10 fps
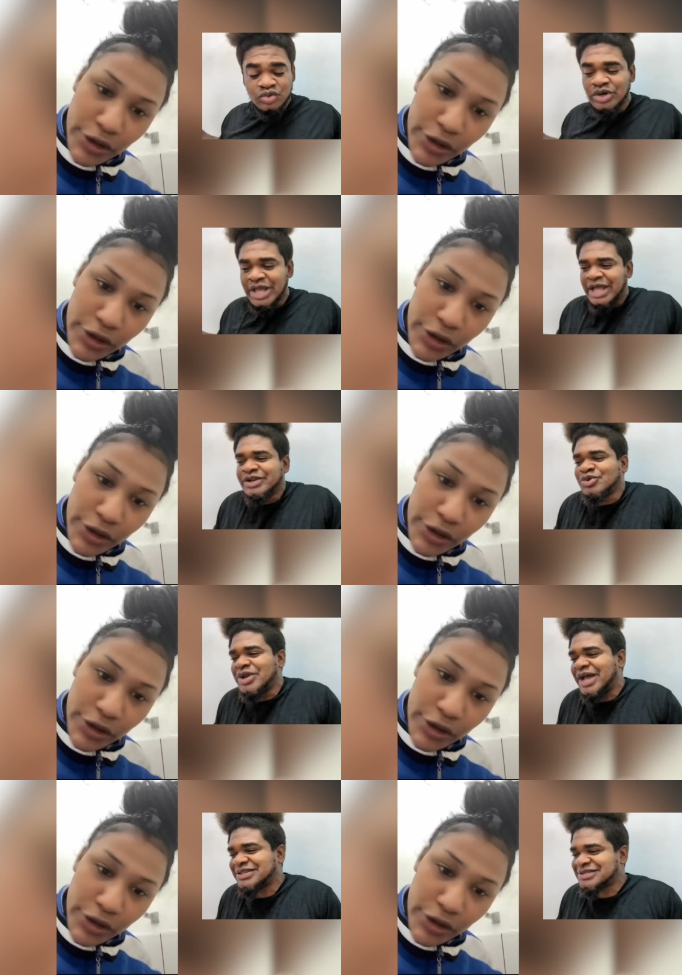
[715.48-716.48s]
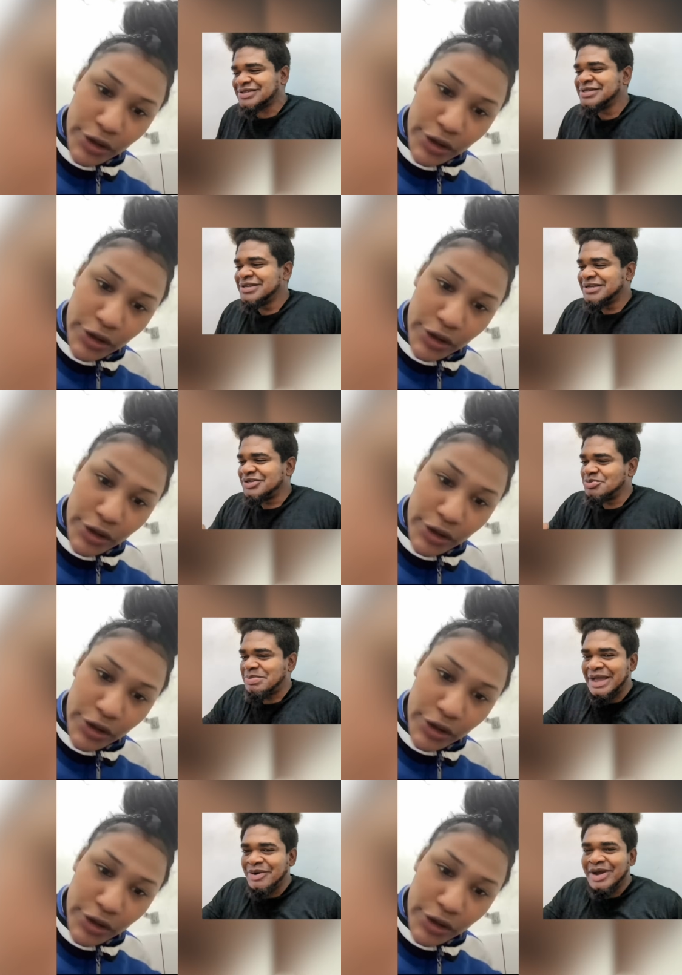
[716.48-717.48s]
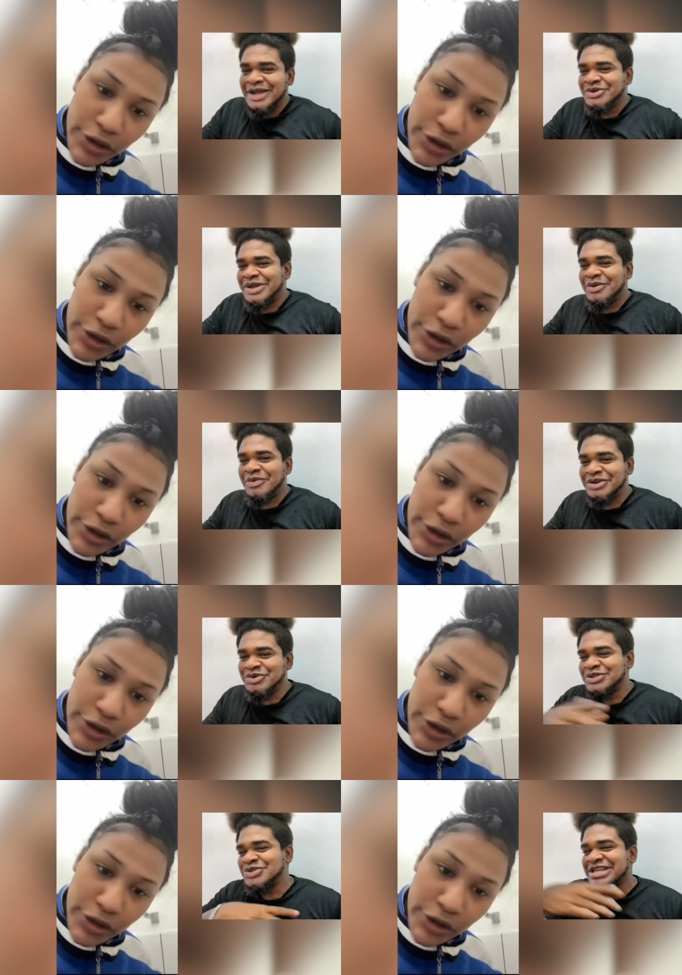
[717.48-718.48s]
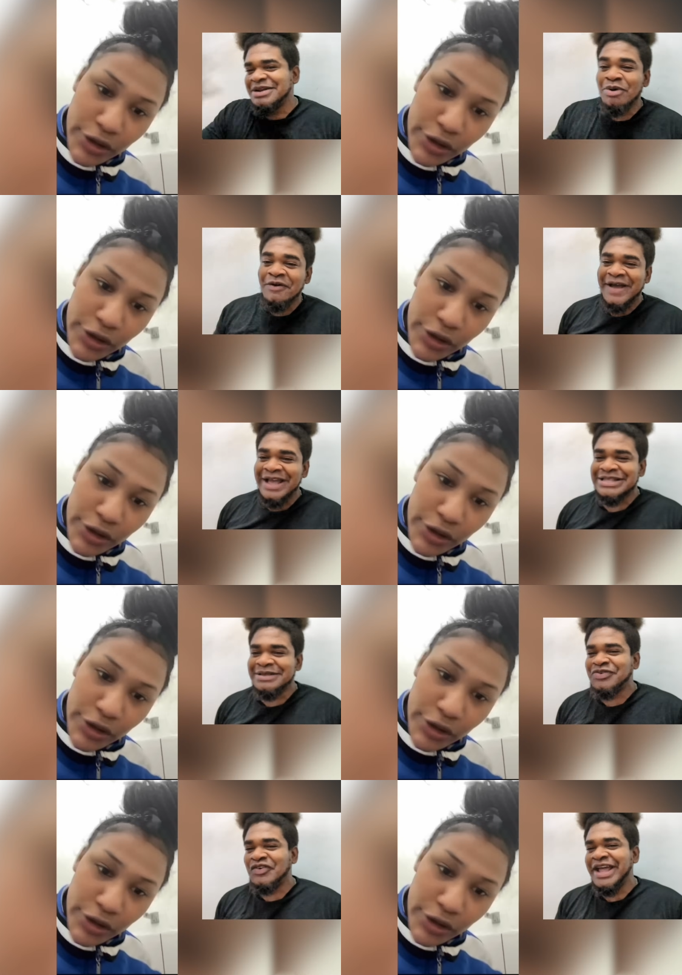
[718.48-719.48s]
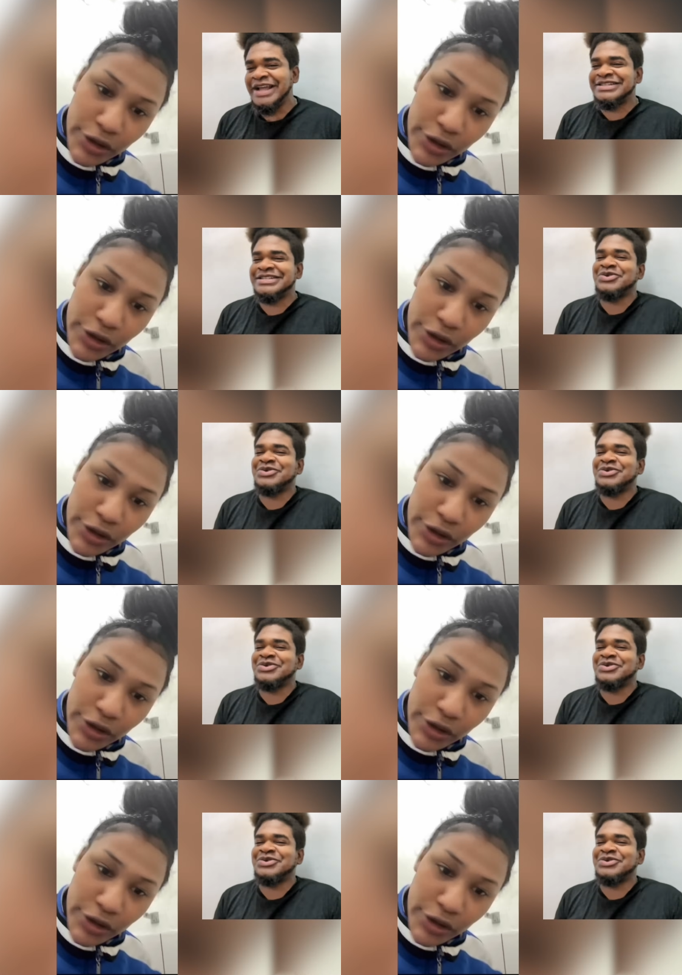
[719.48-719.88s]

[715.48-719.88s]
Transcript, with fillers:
Speaker 1: do that. Do that. You buy one, you get one, you want to sell both items for $90.